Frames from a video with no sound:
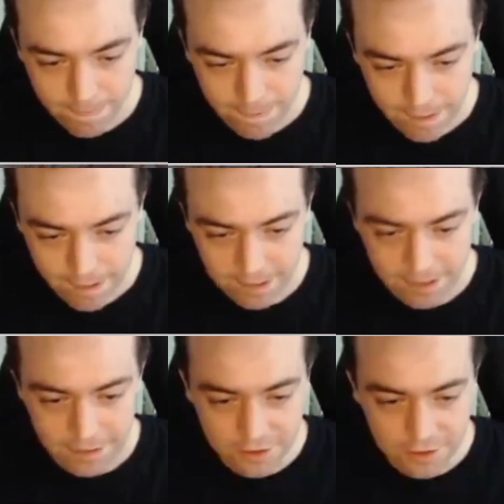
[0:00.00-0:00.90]
And it
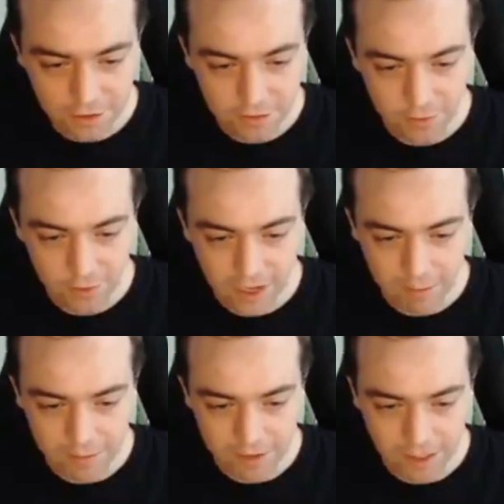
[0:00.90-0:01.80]
shoots some more
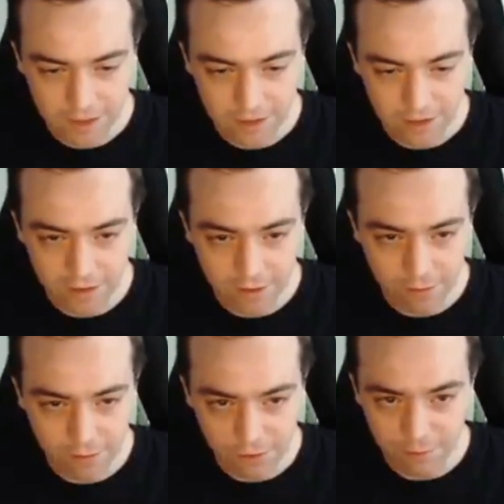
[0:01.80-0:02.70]
aim things, so you have to
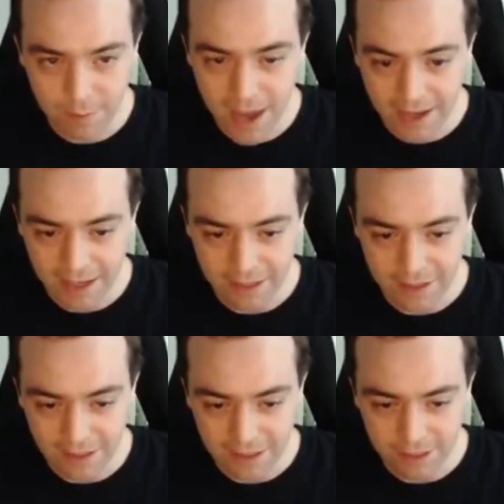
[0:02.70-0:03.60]
move back into
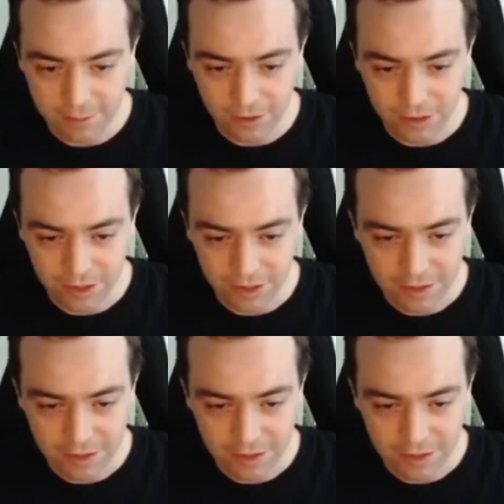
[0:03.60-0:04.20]
the explosion.